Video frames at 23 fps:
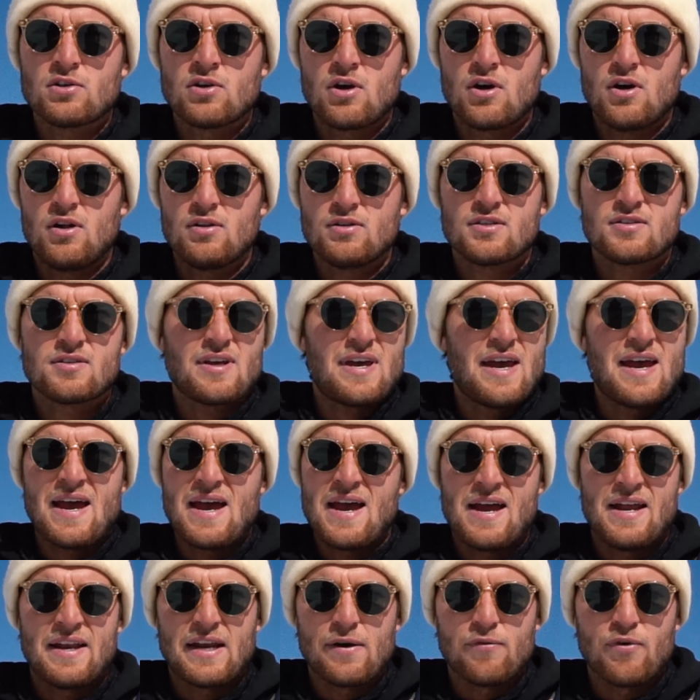and girls,
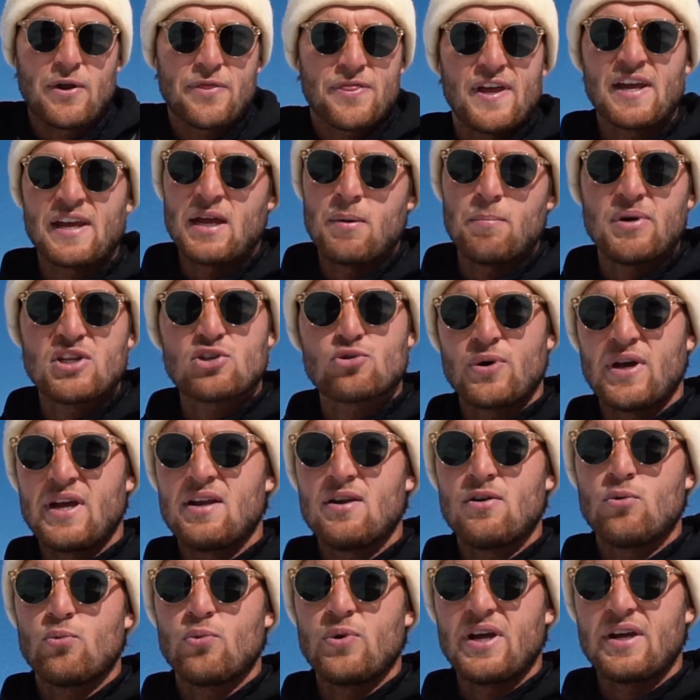and everything in
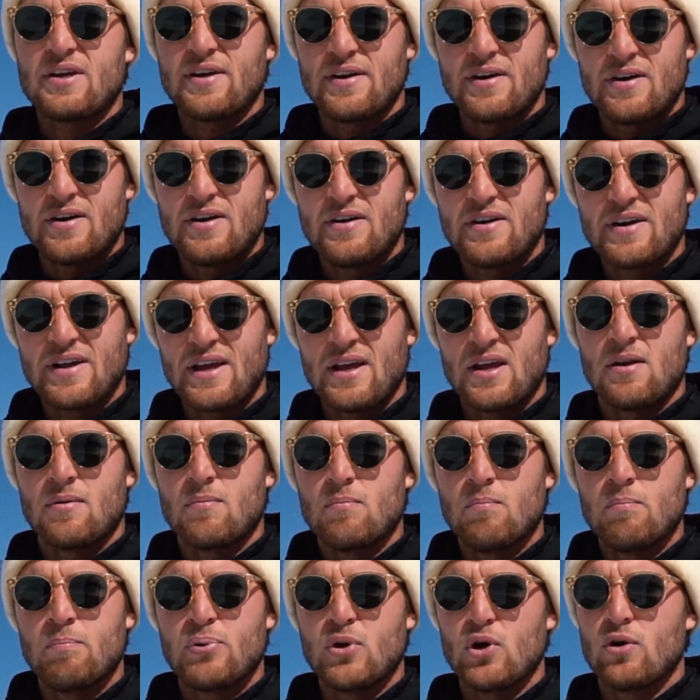between. We're here in
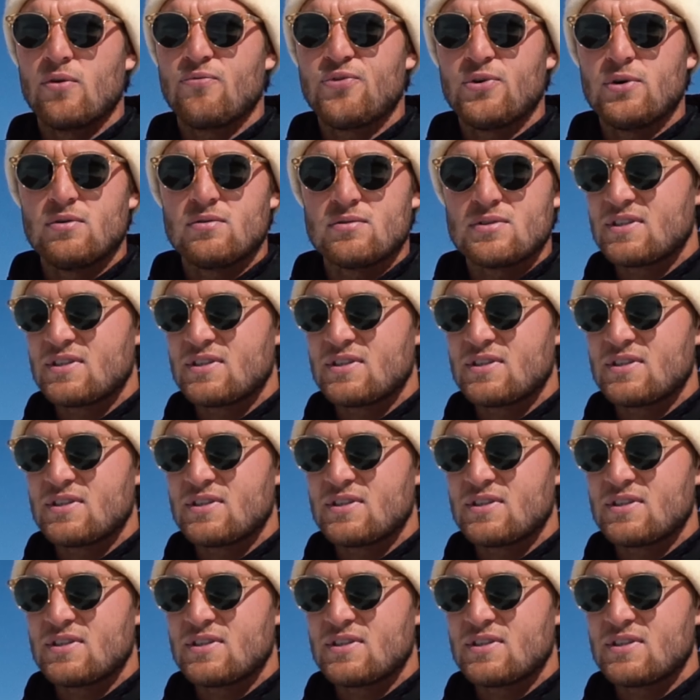beautiful